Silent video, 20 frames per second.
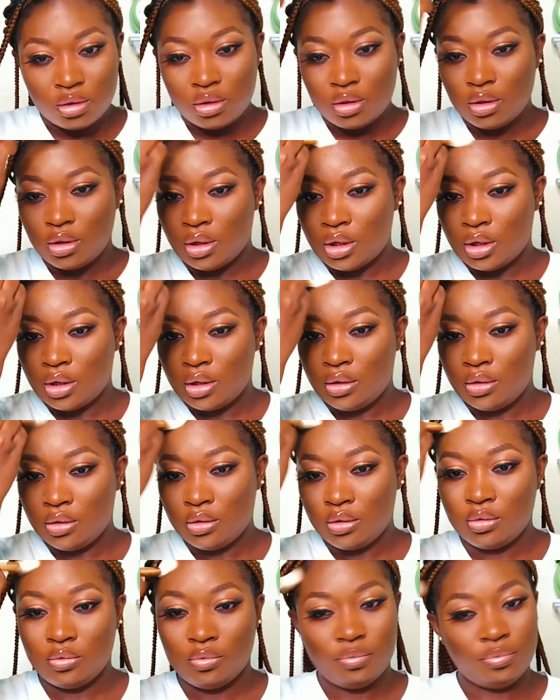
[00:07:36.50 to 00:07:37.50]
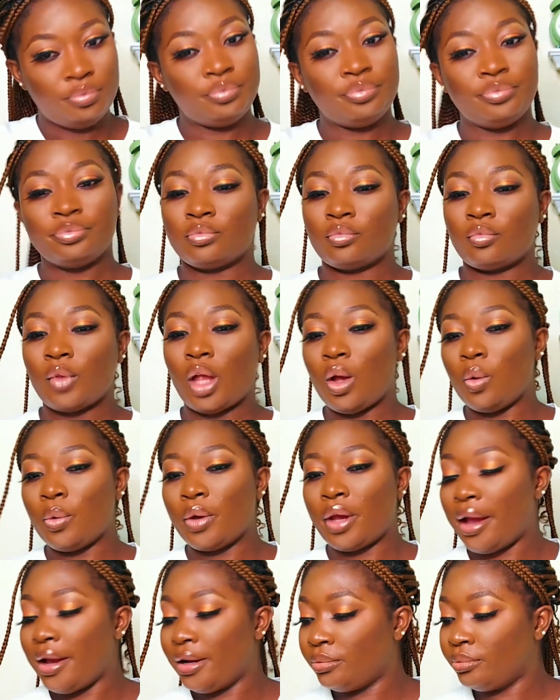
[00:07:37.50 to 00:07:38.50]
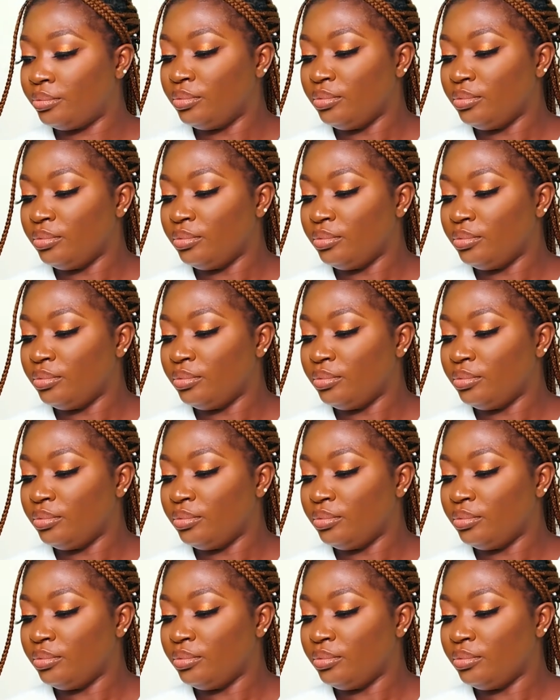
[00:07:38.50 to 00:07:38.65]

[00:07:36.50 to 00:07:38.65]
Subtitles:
Yeah. Okay,